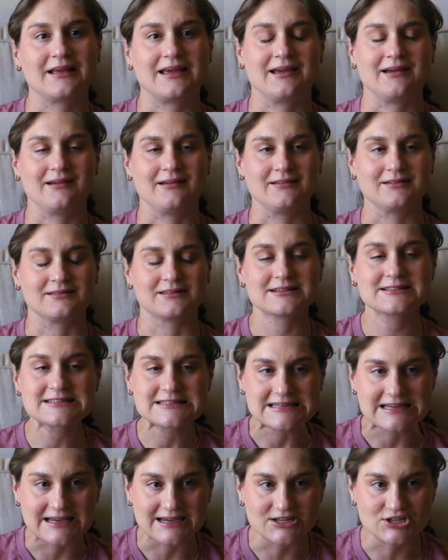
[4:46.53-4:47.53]
and
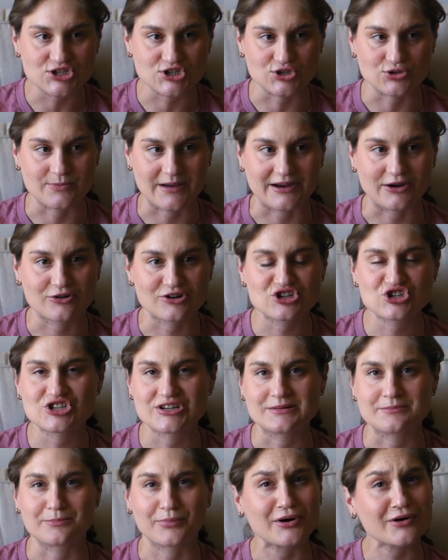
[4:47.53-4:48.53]
listening to my
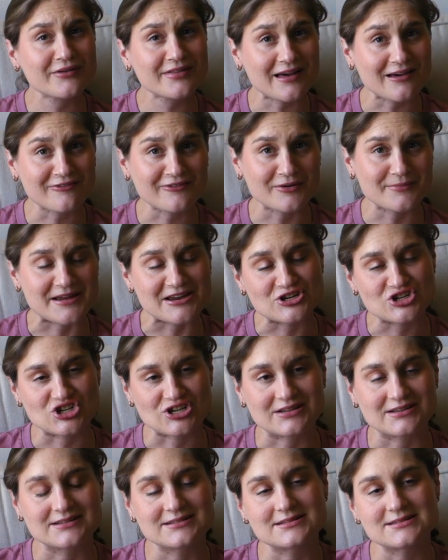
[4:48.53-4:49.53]
Christian birth
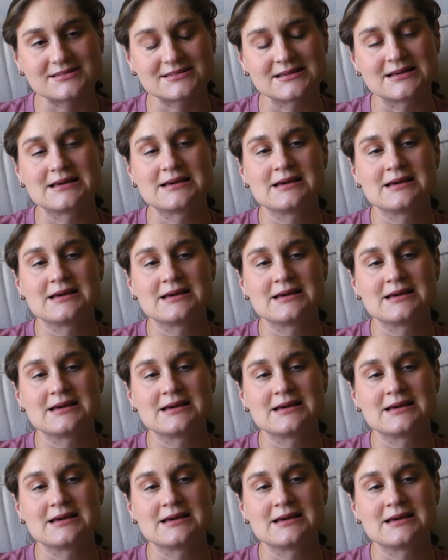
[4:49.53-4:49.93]
affirmations,